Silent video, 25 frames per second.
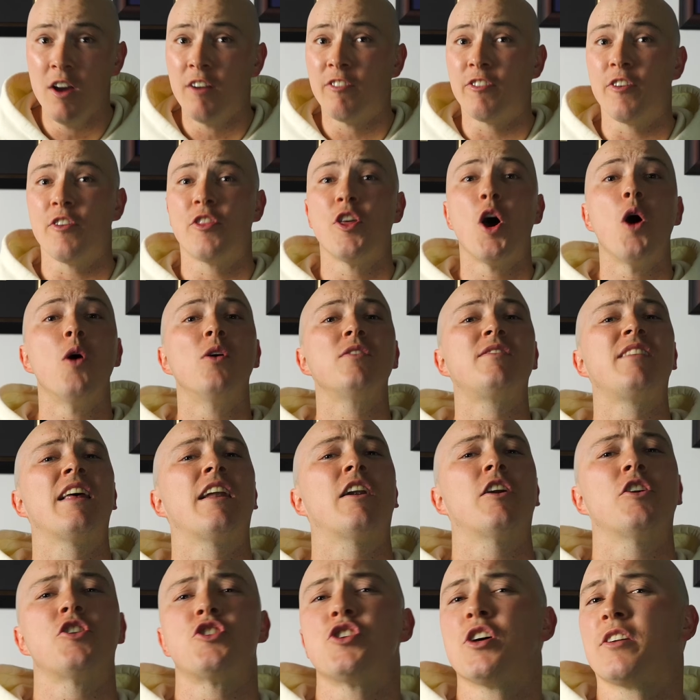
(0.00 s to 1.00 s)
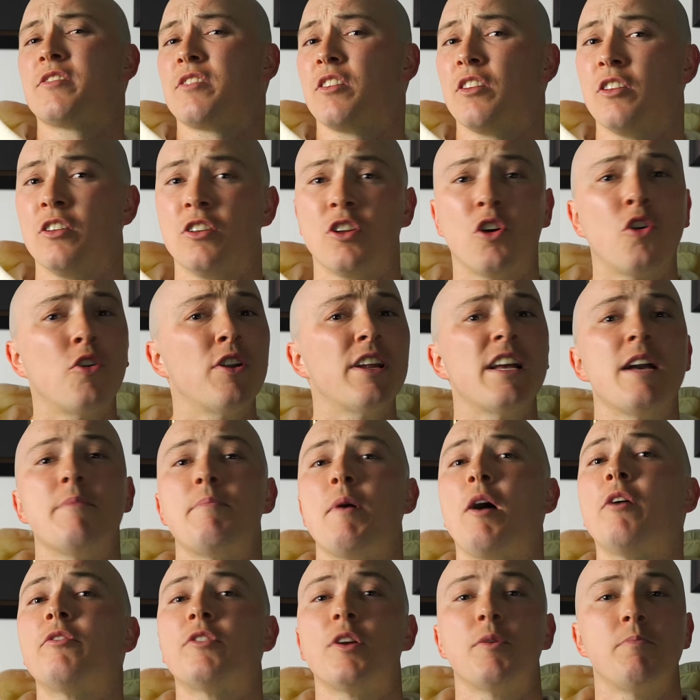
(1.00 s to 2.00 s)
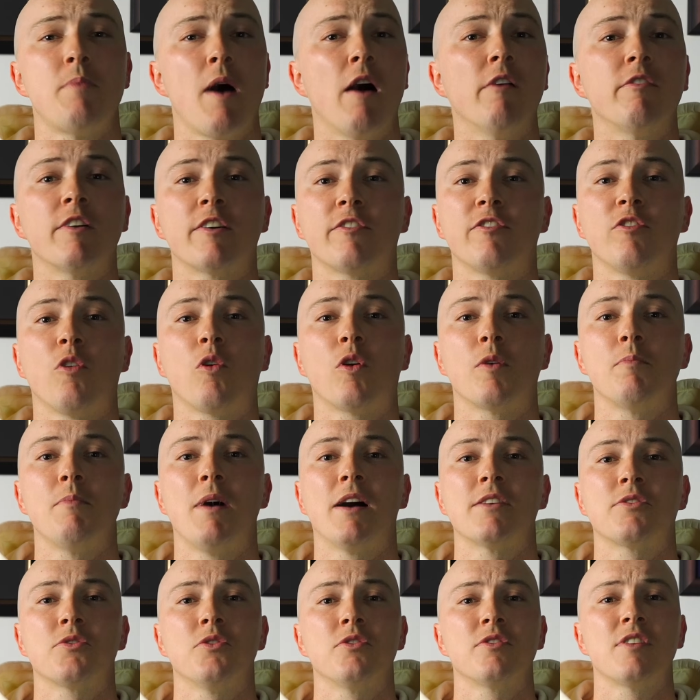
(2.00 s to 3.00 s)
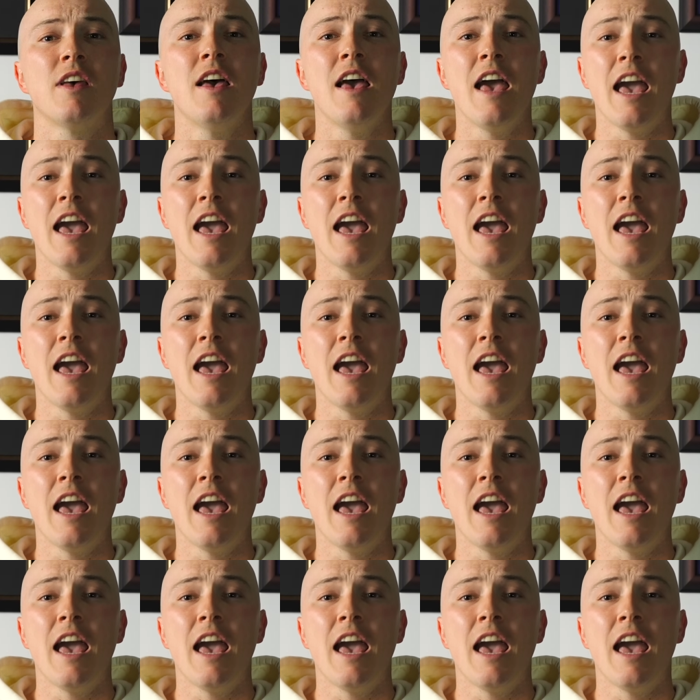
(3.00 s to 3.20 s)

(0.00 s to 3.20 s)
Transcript: for those that are just learning about their pelvic floor muscles,